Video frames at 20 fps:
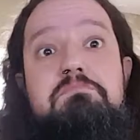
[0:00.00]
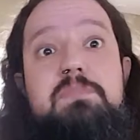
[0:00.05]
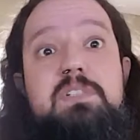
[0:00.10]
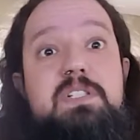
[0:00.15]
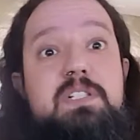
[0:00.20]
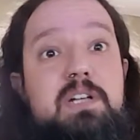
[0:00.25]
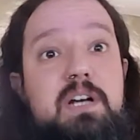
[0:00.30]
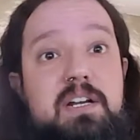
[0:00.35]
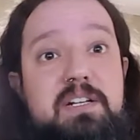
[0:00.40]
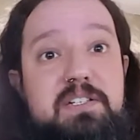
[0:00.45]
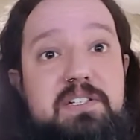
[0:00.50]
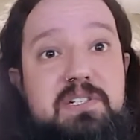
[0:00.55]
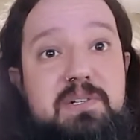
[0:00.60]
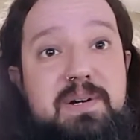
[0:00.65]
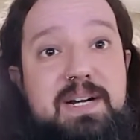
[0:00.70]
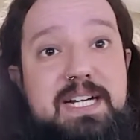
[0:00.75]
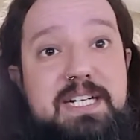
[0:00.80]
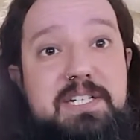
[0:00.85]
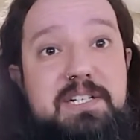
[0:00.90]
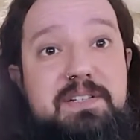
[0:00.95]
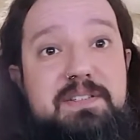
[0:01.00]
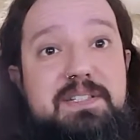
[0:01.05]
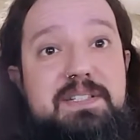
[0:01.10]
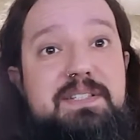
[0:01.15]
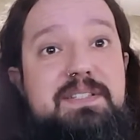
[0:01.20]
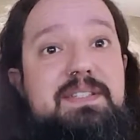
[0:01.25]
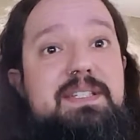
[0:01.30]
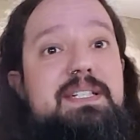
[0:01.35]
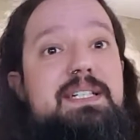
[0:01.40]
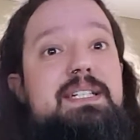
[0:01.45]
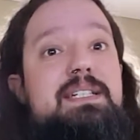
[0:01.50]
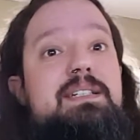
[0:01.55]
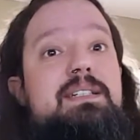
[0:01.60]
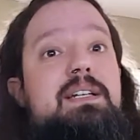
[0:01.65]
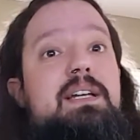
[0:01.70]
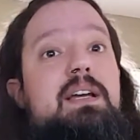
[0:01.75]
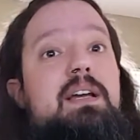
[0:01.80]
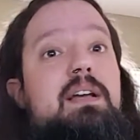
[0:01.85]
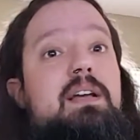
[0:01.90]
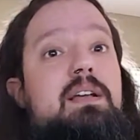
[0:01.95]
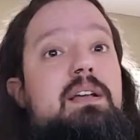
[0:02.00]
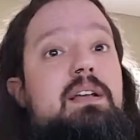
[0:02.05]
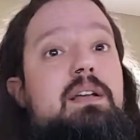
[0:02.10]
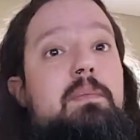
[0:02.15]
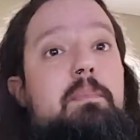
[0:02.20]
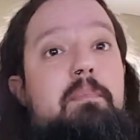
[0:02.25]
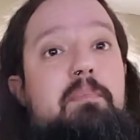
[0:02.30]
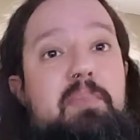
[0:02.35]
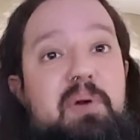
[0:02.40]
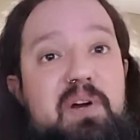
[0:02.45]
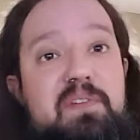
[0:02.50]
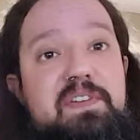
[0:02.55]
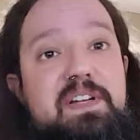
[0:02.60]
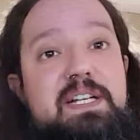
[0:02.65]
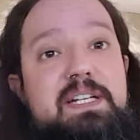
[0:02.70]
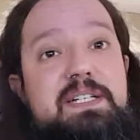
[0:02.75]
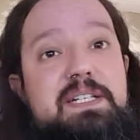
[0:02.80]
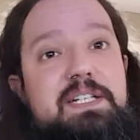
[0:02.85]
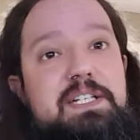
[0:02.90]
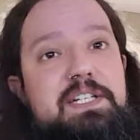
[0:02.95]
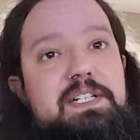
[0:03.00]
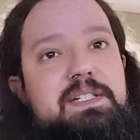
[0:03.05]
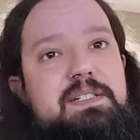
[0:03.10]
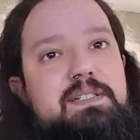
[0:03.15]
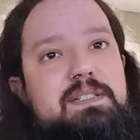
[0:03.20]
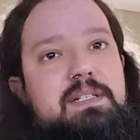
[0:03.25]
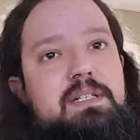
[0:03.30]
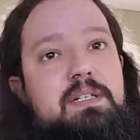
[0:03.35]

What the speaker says: Not a scratch on this thing. Perfect condition.